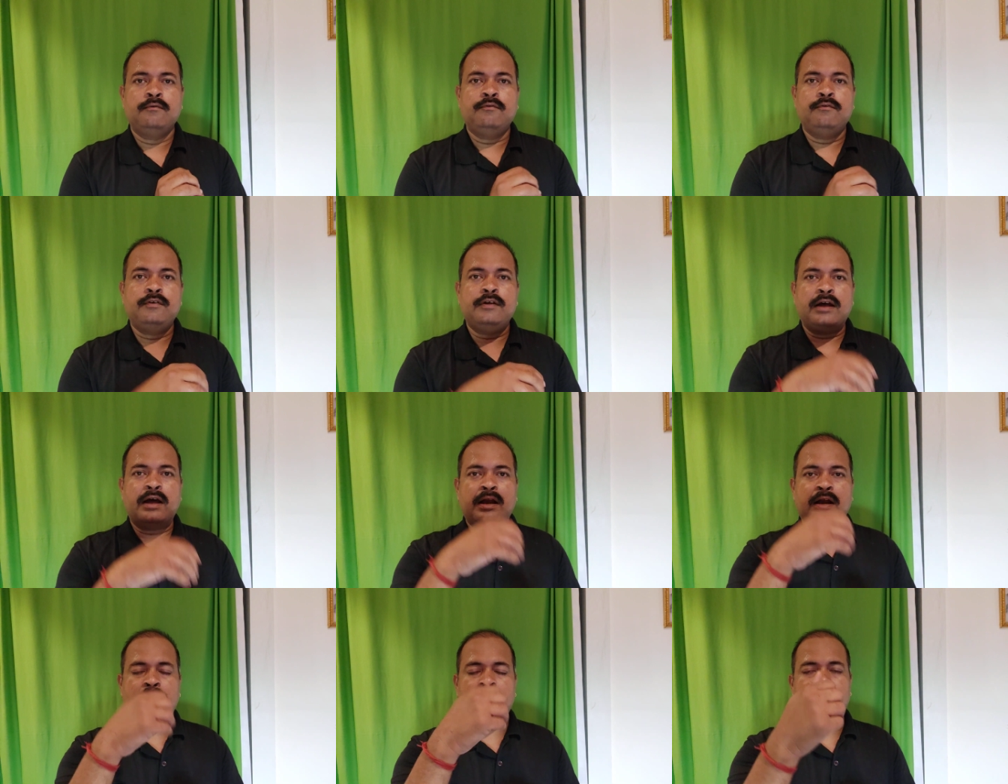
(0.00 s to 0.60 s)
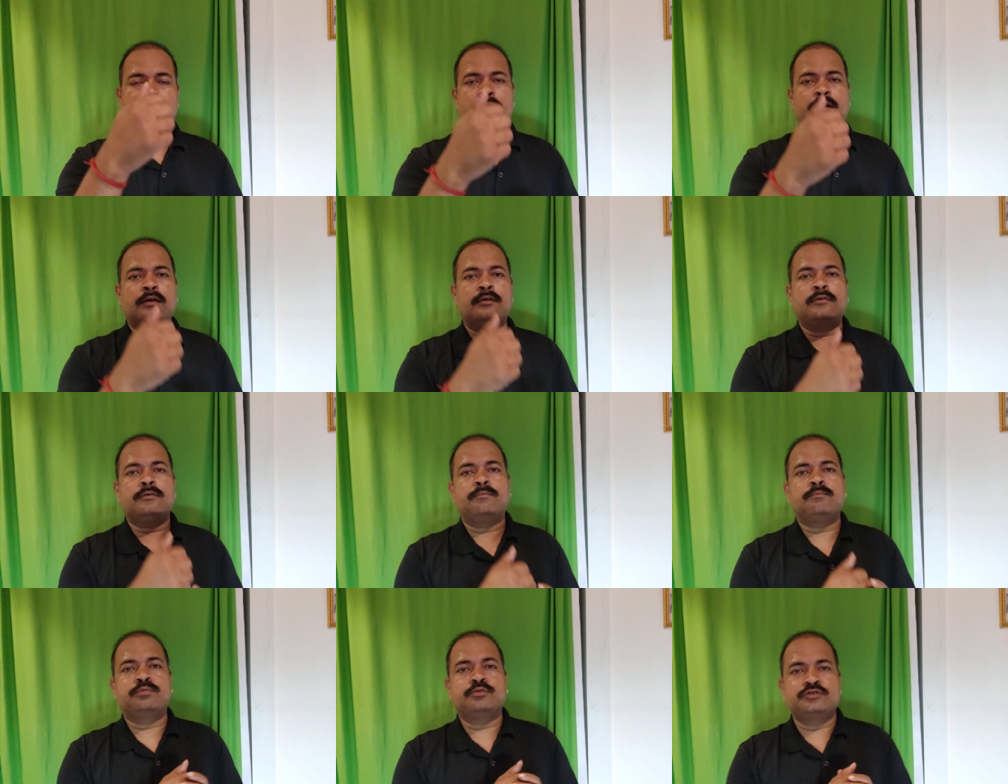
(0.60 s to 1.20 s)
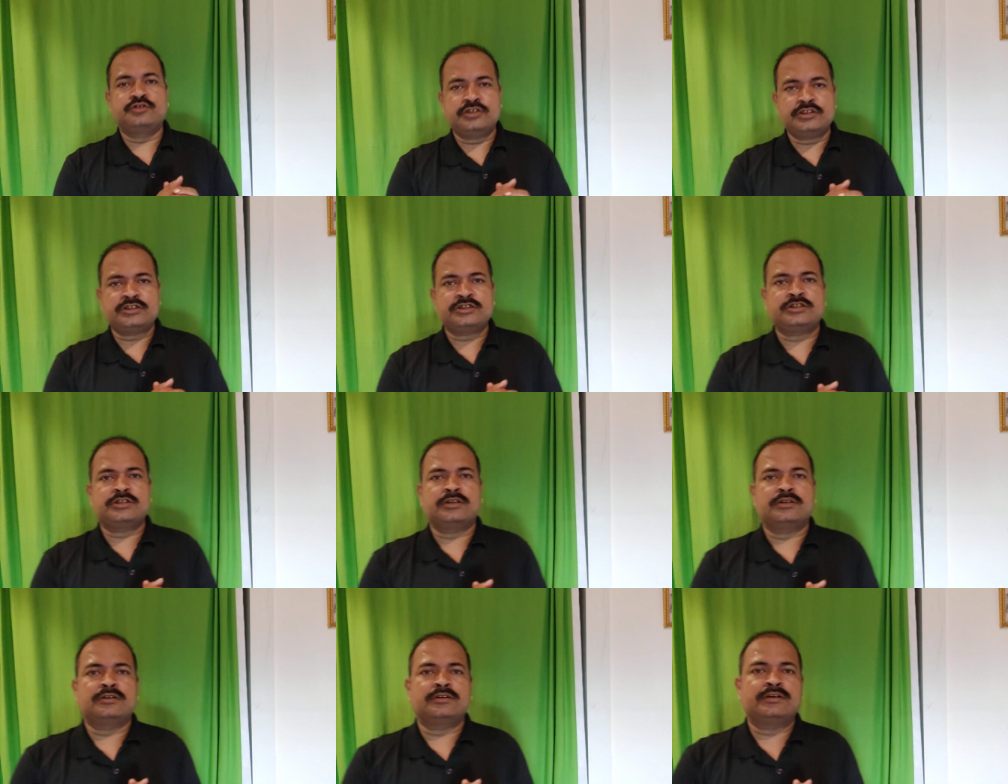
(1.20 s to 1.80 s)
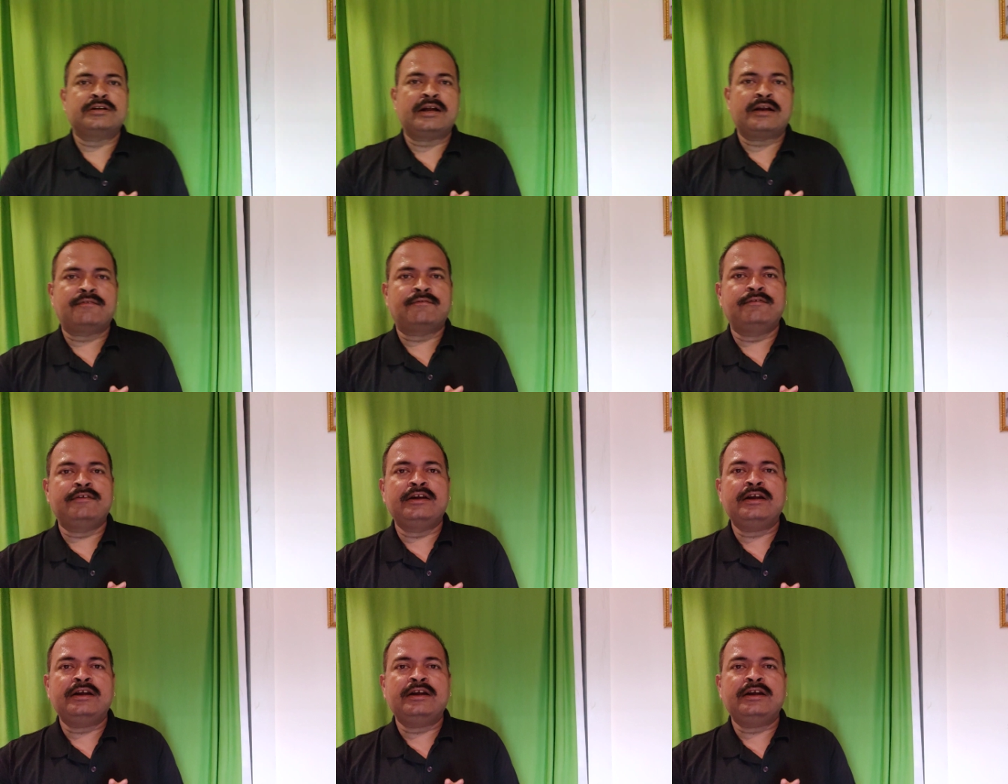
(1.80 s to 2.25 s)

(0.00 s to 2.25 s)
We are at a position that